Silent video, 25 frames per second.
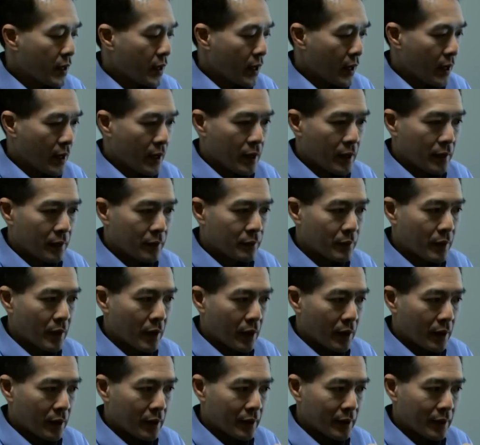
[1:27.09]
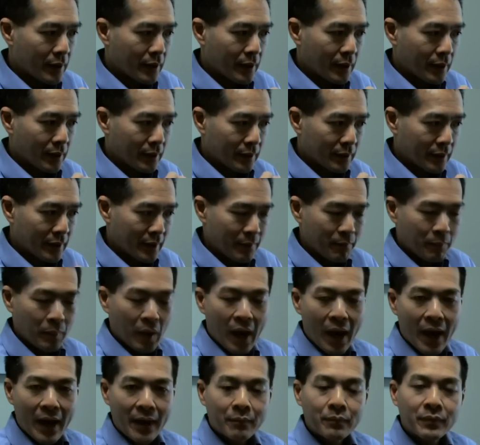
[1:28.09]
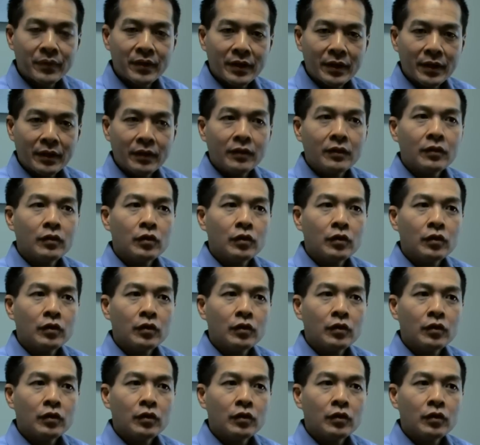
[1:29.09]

imbibe the